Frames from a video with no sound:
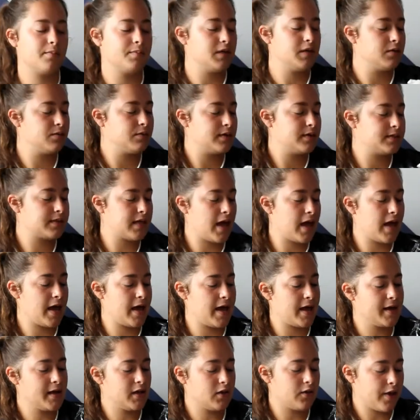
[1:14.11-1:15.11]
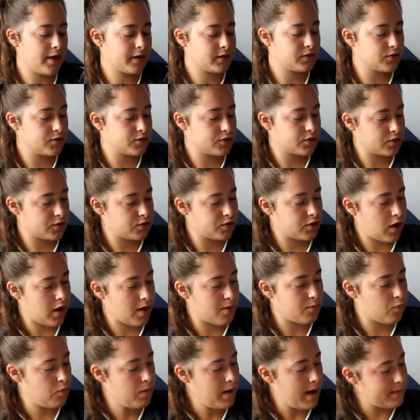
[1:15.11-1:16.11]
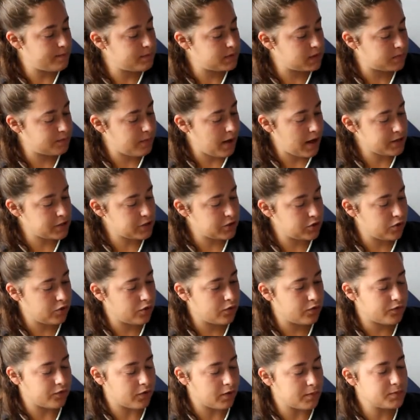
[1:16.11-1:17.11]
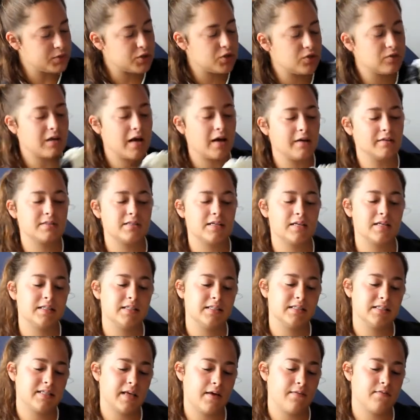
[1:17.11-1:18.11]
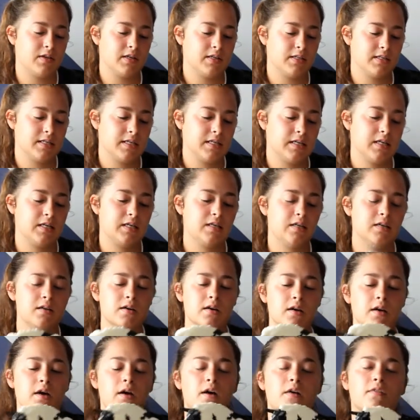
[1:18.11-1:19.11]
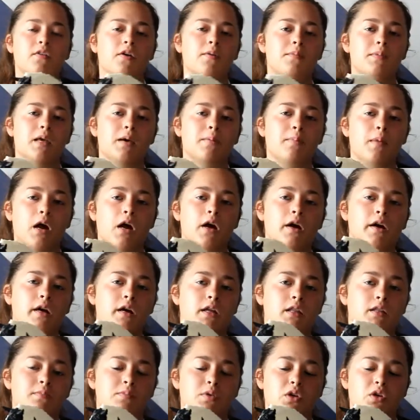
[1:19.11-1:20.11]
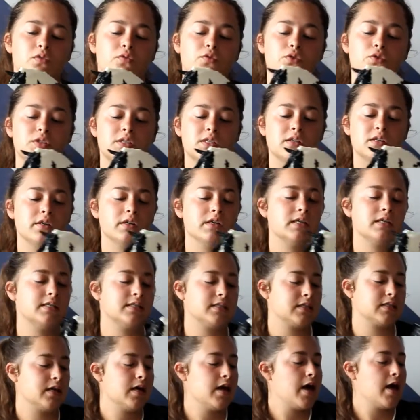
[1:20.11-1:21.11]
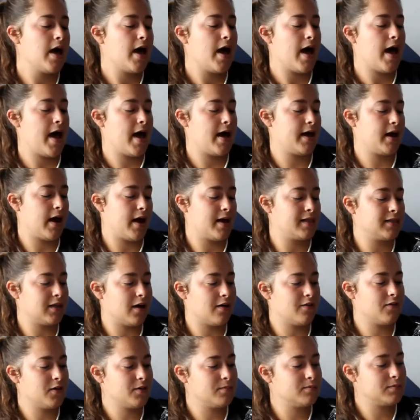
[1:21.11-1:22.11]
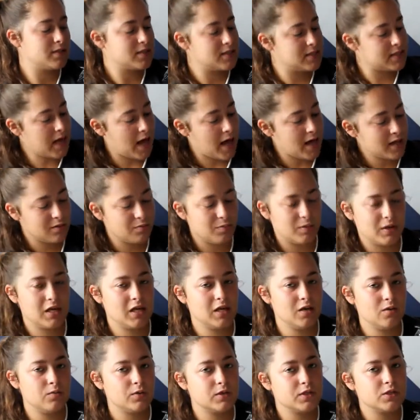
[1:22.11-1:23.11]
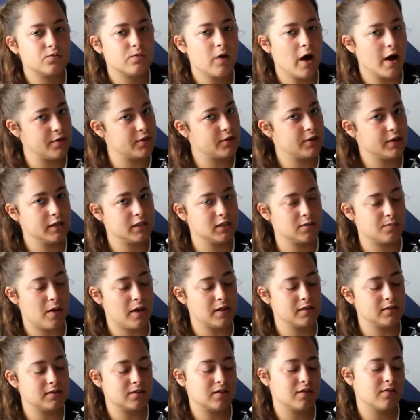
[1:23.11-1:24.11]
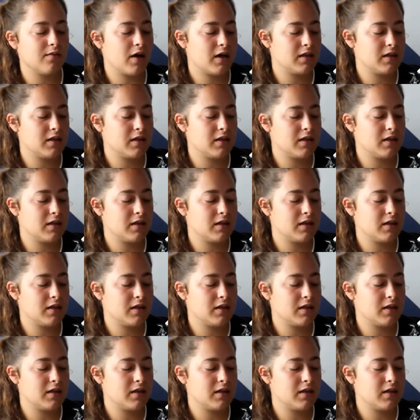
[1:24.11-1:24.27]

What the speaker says: He was a Collectors Club web special from 2017 from the America the Beautiful series, and I love him to death, but he was rather expensive.